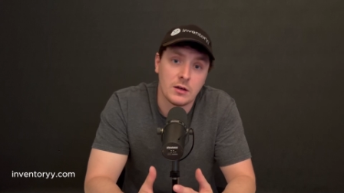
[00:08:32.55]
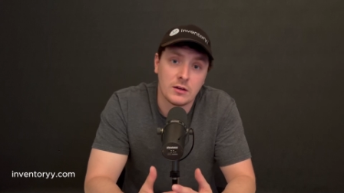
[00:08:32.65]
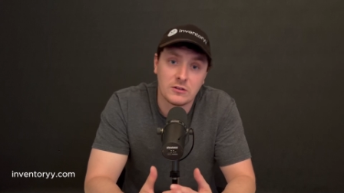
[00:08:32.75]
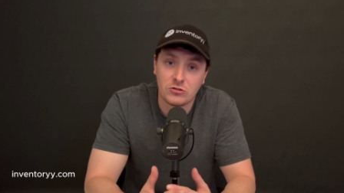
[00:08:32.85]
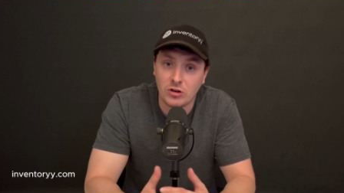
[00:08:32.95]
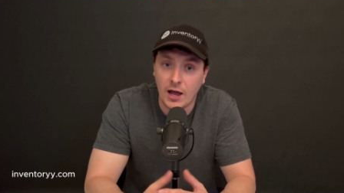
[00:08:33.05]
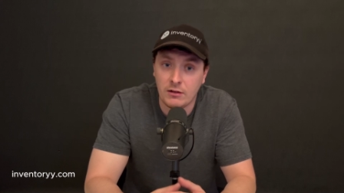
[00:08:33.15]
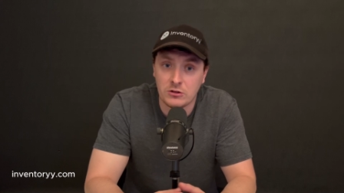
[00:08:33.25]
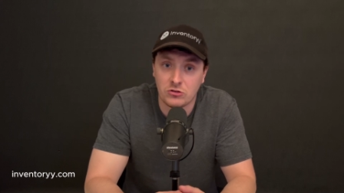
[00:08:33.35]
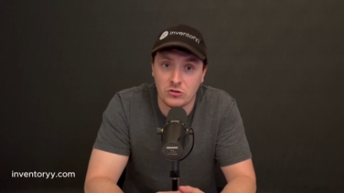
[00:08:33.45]
It's a
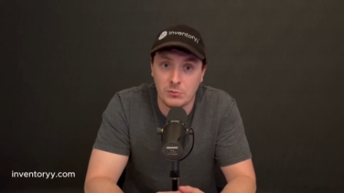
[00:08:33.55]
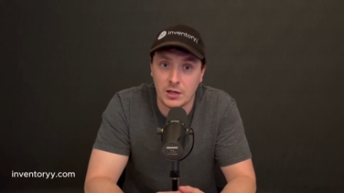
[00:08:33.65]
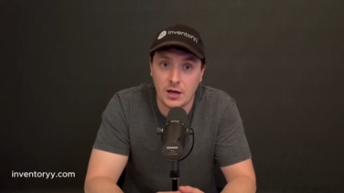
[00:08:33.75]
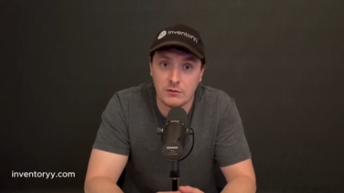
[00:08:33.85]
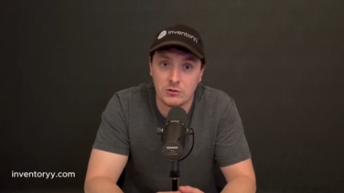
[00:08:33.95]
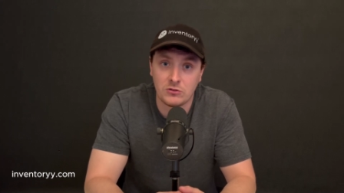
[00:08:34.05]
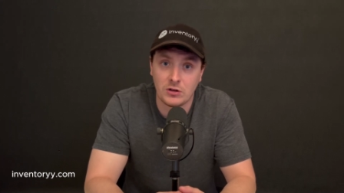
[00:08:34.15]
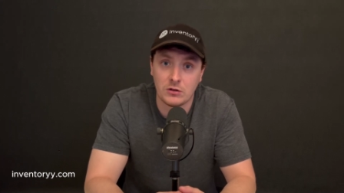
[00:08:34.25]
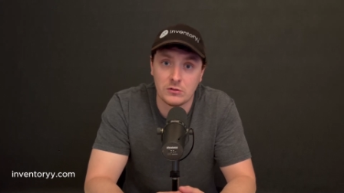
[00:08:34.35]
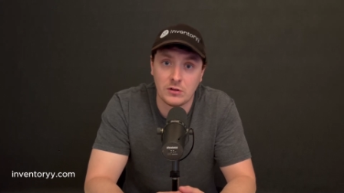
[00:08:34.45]
challenge to me every
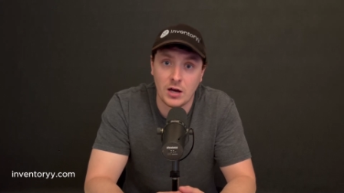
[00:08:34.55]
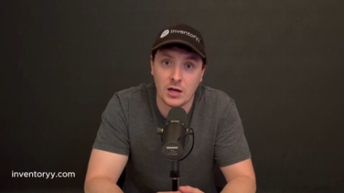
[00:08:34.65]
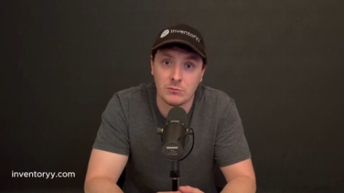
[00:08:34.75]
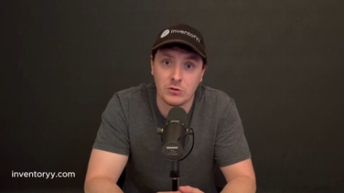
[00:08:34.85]
single time.